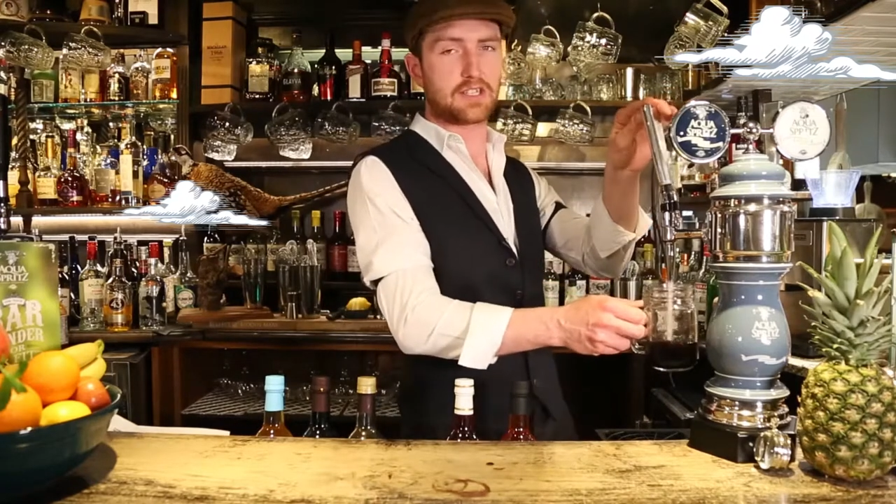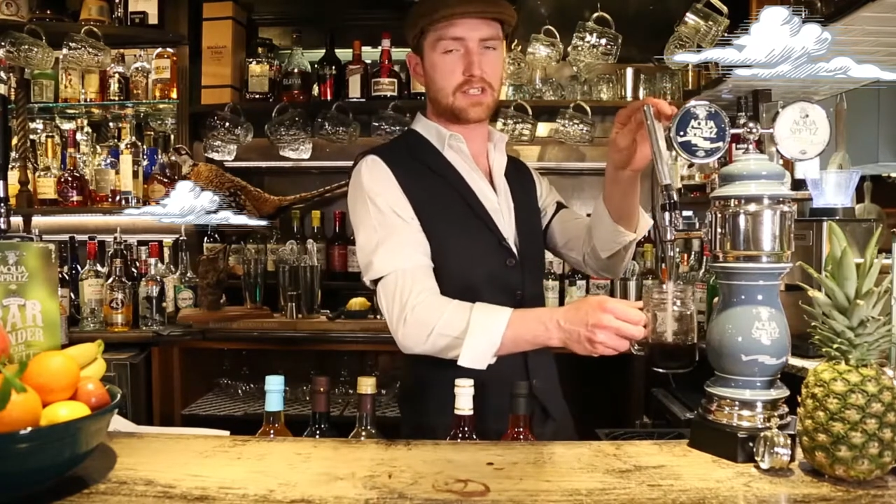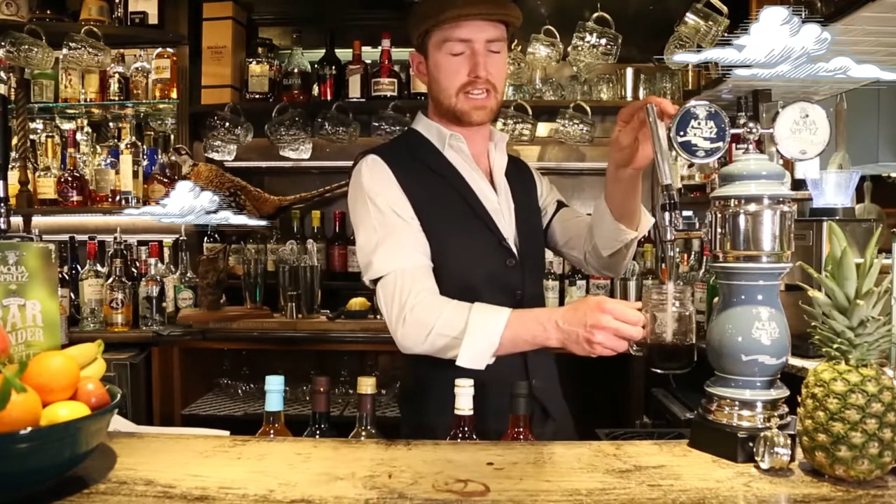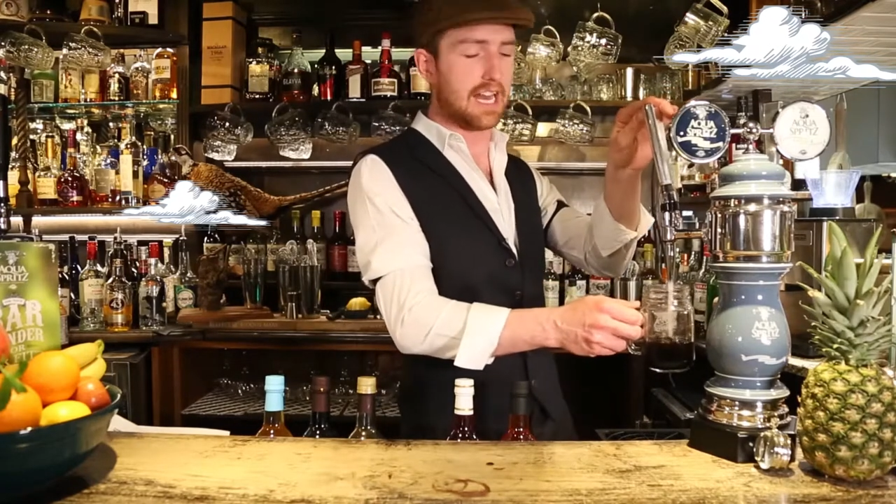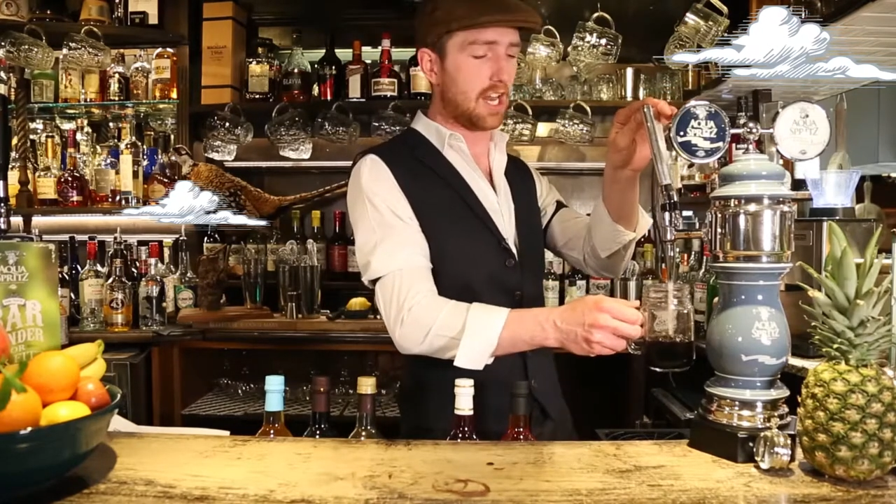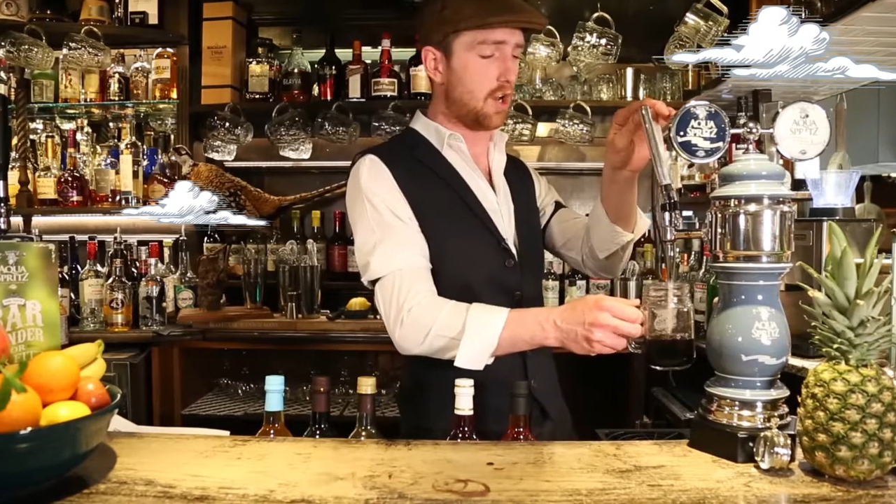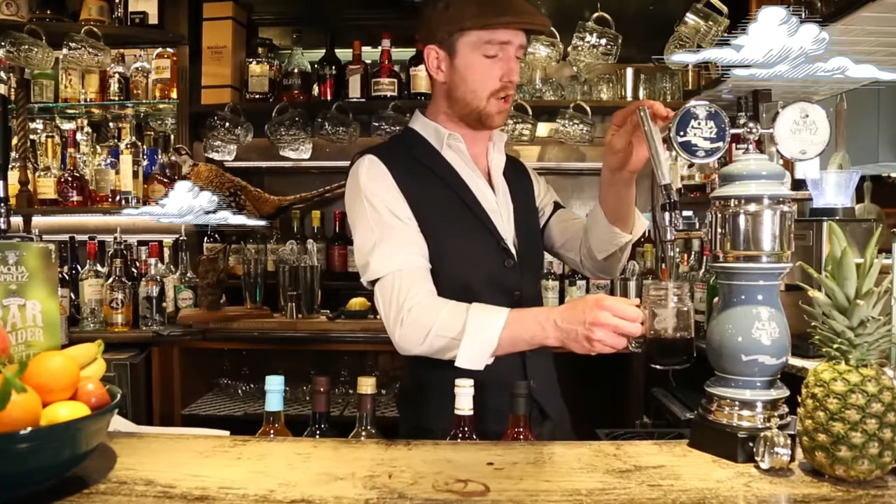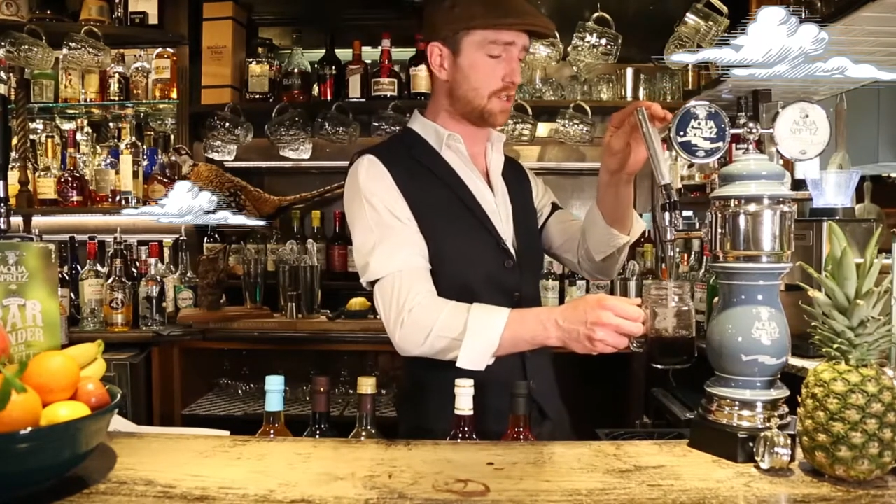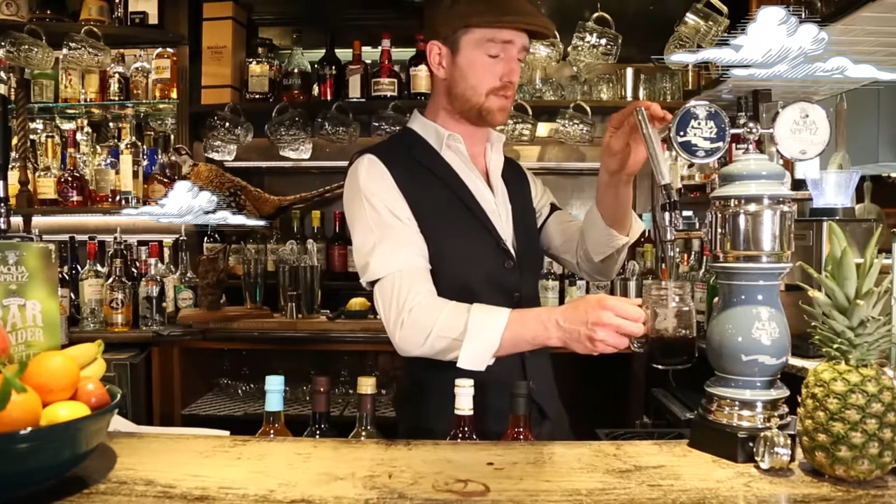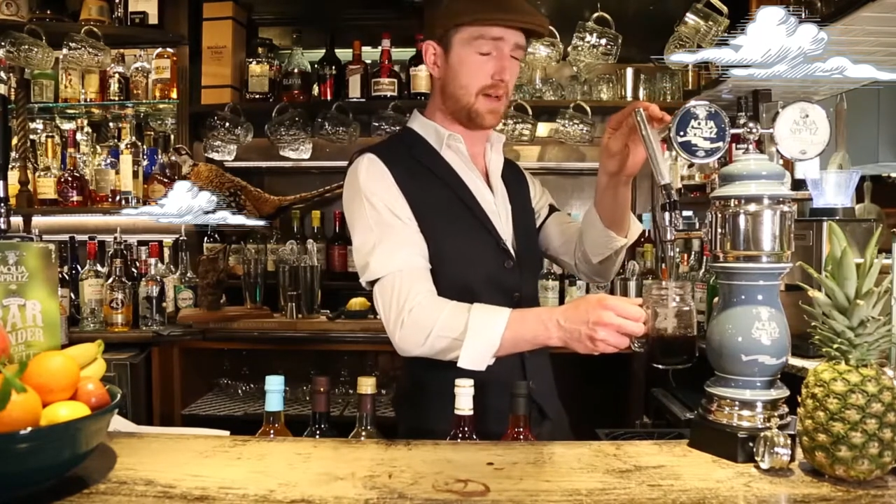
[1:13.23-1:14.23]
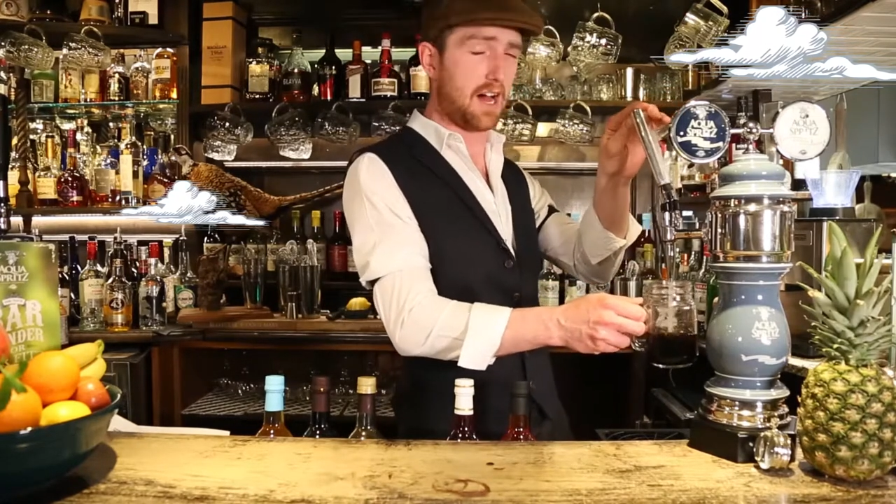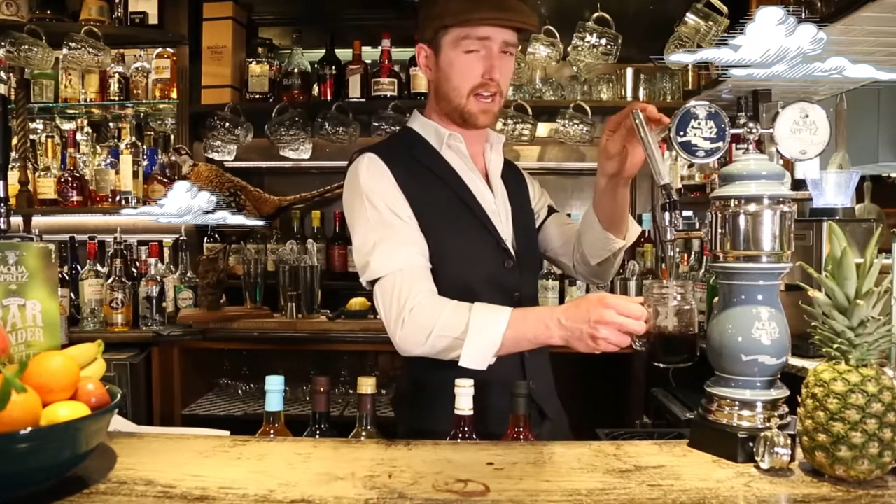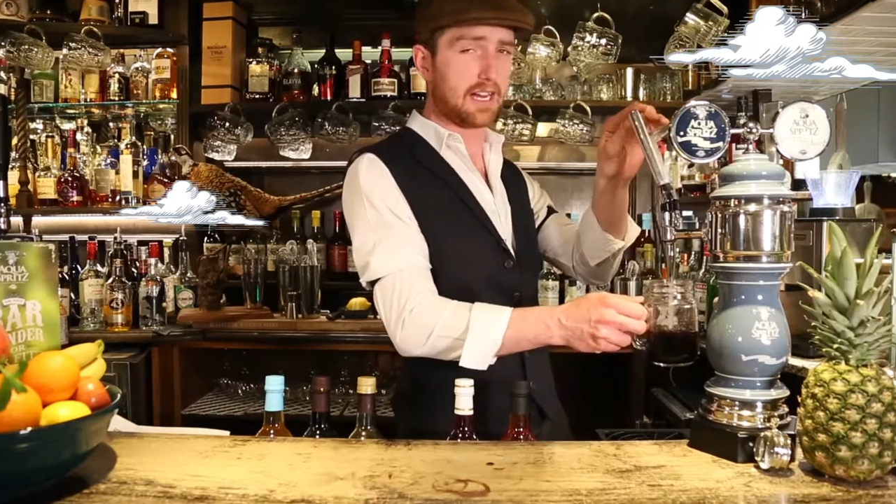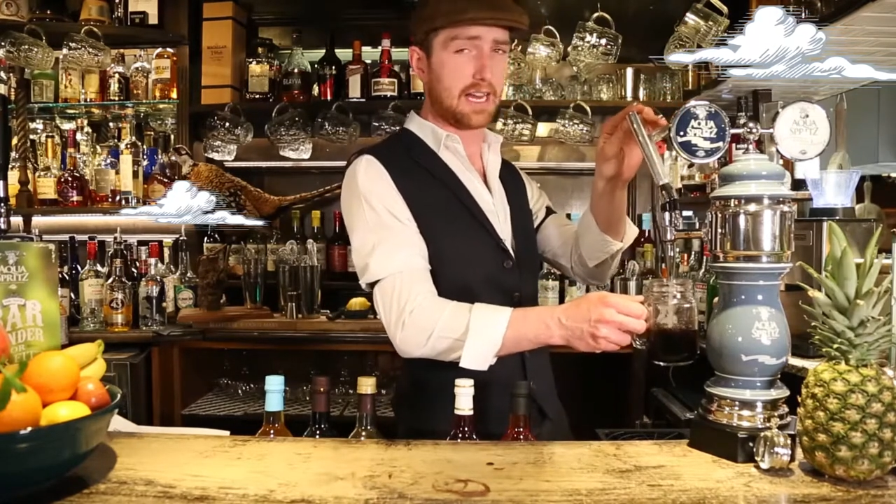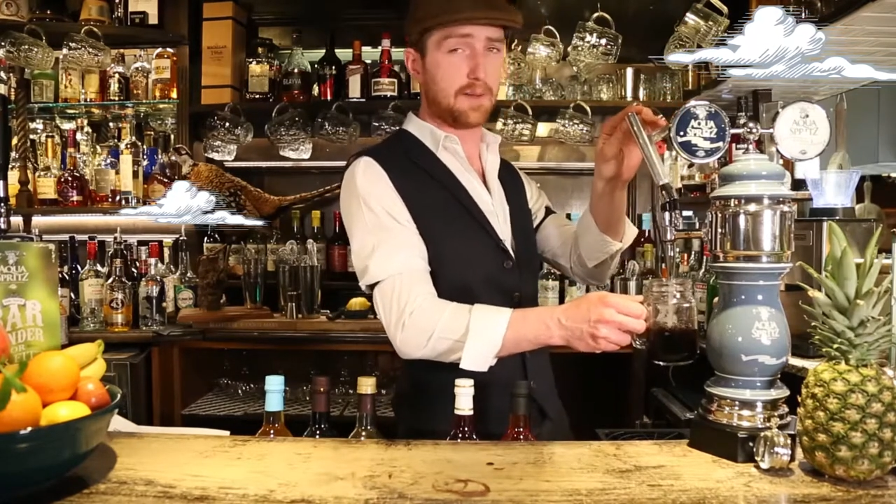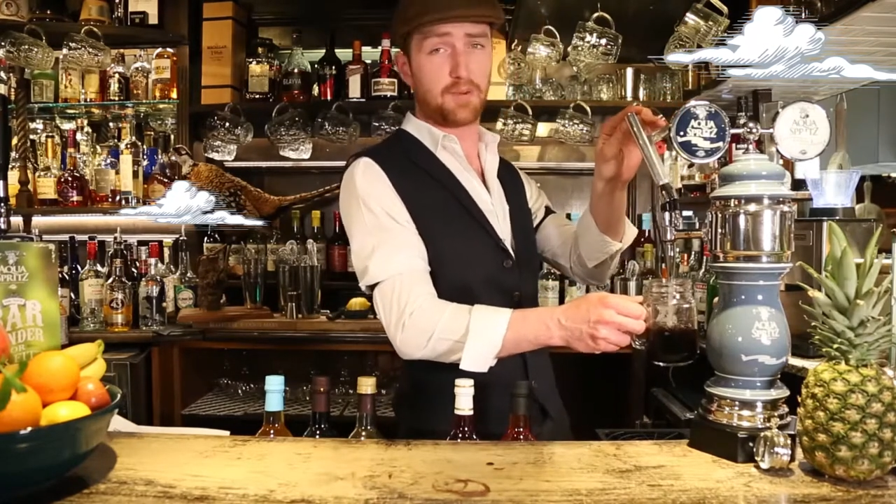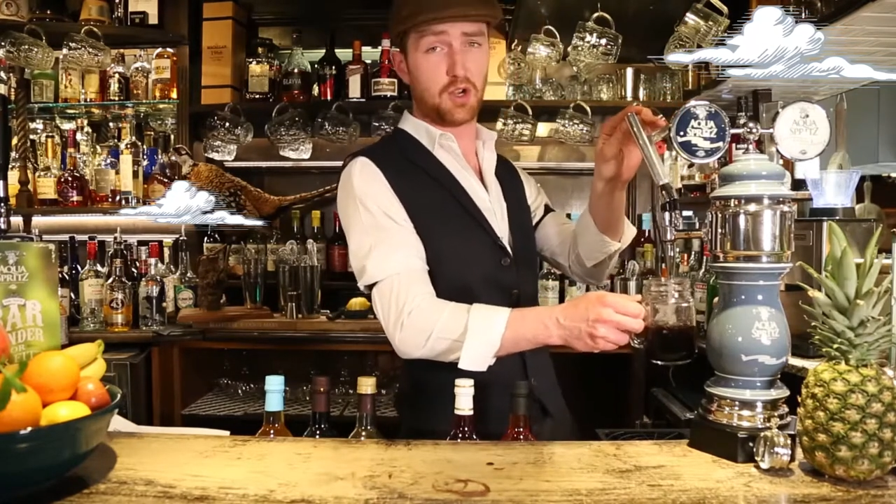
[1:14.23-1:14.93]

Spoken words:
still or sparkling,